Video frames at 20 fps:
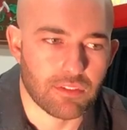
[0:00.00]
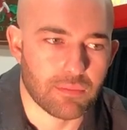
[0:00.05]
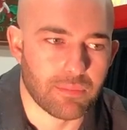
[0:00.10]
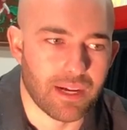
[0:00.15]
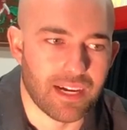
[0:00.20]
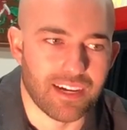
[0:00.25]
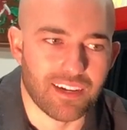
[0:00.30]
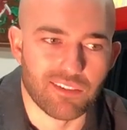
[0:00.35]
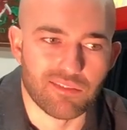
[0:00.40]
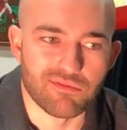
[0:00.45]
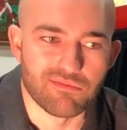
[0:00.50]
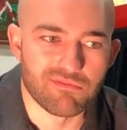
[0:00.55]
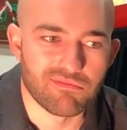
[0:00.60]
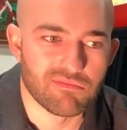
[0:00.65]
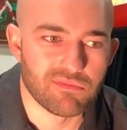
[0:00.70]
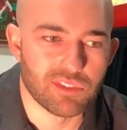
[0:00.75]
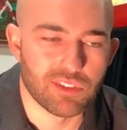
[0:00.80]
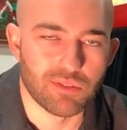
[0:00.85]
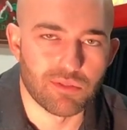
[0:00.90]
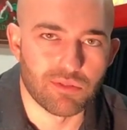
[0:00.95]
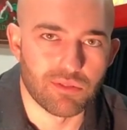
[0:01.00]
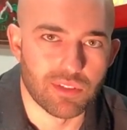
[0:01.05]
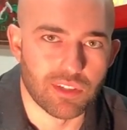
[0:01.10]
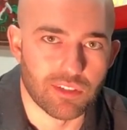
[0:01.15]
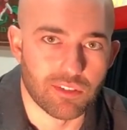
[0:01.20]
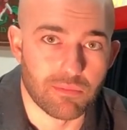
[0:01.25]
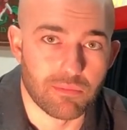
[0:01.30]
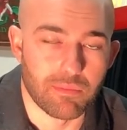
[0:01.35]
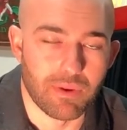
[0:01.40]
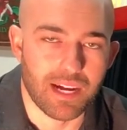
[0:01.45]
about
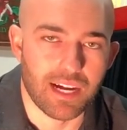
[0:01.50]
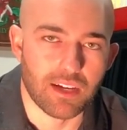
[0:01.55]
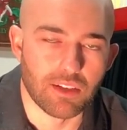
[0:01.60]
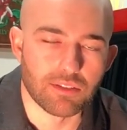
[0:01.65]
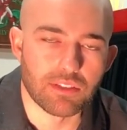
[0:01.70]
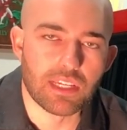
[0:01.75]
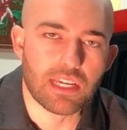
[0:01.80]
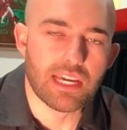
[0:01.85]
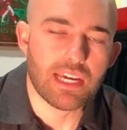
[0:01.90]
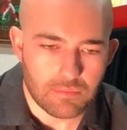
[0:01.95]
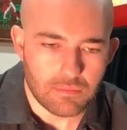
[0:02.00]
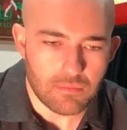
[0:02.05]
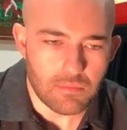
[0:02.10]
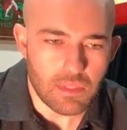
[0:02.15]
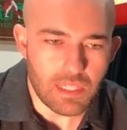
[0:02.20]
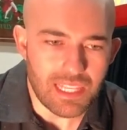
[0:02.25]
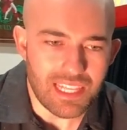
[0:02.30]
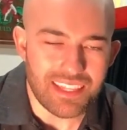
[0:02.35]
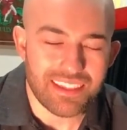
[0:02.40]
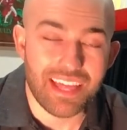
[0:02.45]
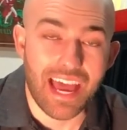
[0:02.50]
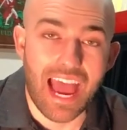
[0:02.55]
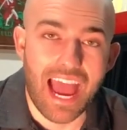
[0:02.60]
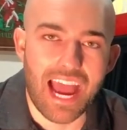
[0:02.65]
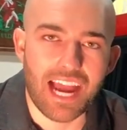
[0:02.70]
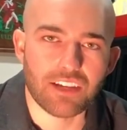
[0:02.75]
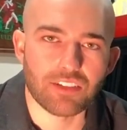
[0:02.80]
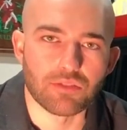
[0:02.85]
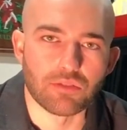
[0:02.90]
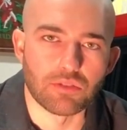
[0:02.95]
200-300 miles, the
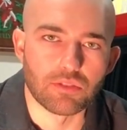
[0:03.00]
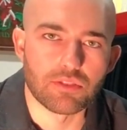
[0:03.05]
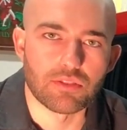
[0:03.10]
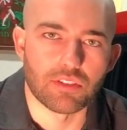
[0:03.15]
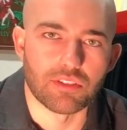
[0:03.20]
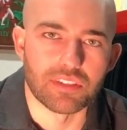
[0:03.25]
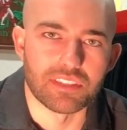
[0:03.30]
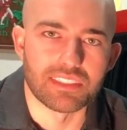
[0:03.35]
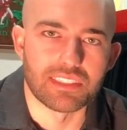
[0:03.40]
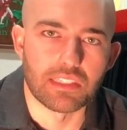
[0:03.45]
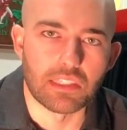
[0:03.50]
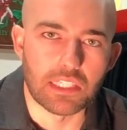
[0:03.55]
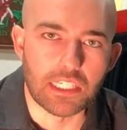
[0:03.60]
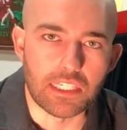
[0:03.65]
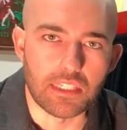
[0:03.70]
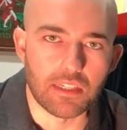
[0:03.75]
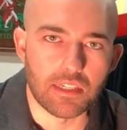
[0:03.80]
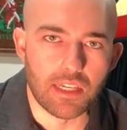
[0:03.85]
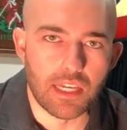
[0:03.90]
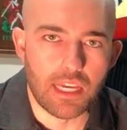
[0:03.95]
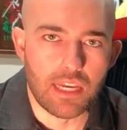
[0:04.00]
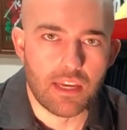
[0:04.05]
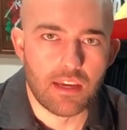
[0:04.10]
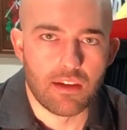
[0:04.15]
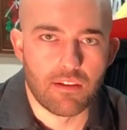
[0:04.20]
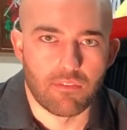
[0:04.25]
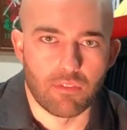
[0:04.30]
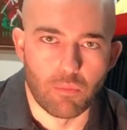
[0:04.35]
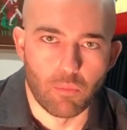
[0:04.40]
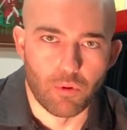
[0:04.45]
axle started to leak
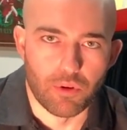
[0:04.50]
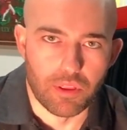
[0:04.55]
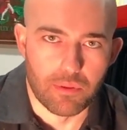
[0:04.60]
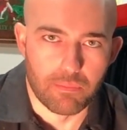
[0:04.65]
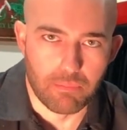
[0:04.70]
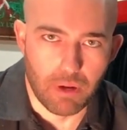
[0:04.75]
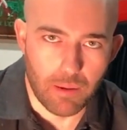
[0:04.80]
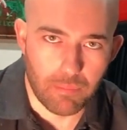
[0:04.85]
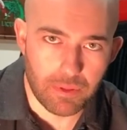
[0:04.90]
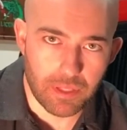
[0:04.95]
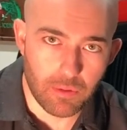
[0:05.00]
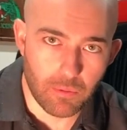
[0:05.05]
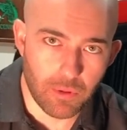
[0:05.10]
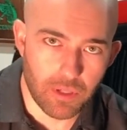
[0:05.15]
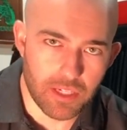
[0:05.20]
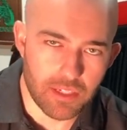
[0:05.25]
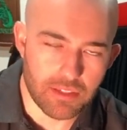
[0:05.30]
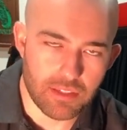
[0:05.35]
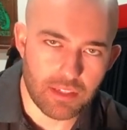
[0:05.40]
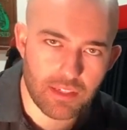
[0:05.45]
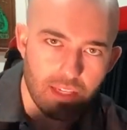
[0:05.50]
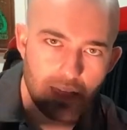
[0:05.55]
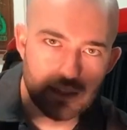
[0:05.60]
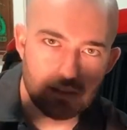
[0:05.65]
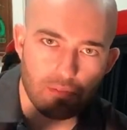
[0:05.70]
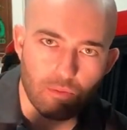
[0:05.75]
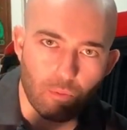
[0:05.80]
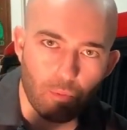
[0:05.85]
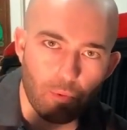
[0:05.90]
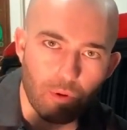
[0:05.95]
from where the pumpkin was
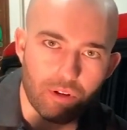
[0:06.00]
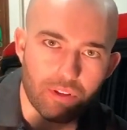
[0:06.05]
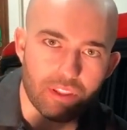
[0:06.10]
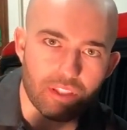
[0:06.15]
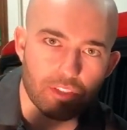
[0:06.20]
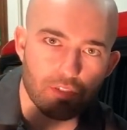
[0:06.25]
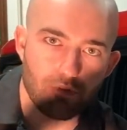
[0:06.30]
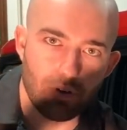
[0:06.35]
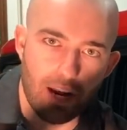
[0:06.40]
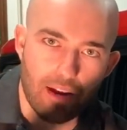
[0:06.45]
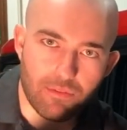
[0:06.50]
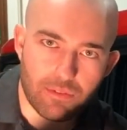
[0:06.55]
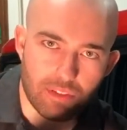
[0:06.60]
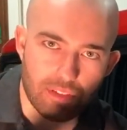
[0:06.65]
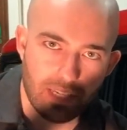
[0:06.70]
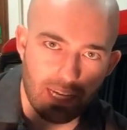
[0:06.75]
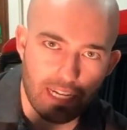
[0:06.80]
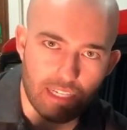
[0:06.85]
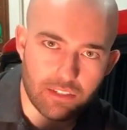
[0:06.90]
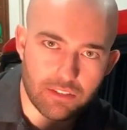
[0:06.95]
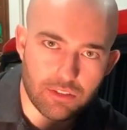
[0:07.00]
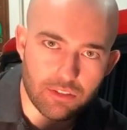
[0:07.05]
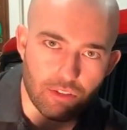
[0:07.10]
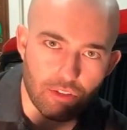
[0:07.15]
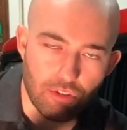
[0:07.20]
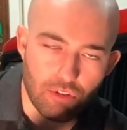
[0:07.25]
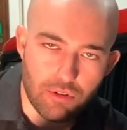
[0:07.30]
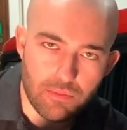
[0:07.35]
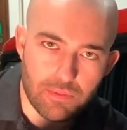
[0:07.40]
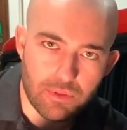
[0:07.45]
and where the driver's side
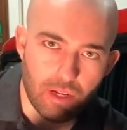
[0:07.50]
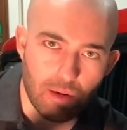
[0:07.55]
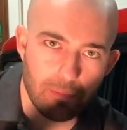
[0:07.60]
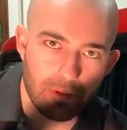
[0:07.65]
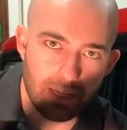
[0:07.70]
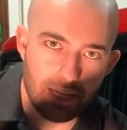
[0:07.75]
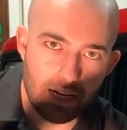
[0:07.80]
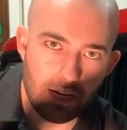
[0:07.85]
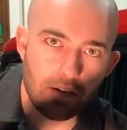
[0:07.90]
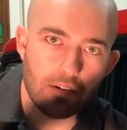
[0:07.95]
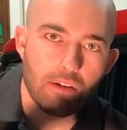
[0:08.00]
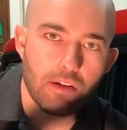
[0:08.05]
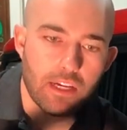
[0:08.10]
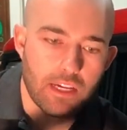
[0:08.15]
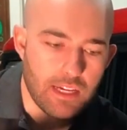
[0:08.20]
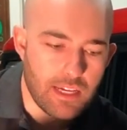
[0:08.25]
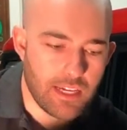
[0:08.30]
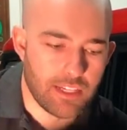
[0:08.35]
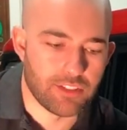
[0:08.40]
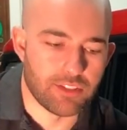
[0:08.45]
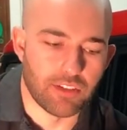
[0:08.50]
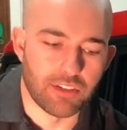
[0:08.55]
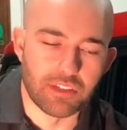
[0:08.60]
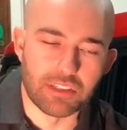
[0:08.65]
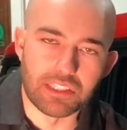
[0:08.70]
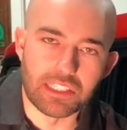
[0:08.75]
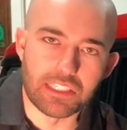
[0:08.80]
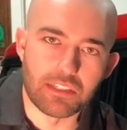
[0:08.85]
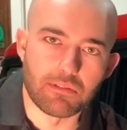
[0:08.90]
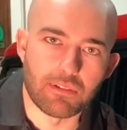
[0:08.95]
tube coming out started to
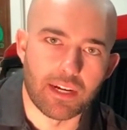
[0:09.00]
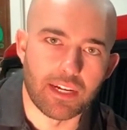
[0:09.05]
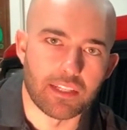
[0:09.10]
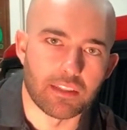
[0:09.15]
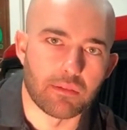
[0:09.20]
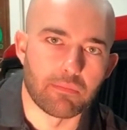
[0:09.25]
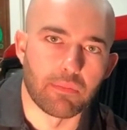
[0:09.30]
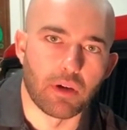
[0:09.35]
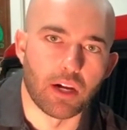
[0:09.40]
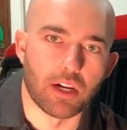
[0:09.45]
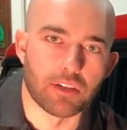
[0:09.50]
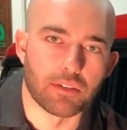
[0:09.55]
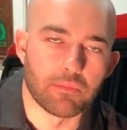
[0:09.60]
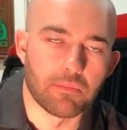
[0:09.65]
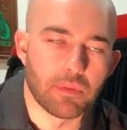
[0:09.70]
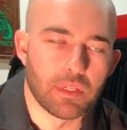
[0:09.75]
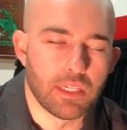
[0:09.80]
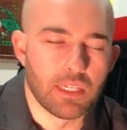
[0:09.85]
leak right at the bottom.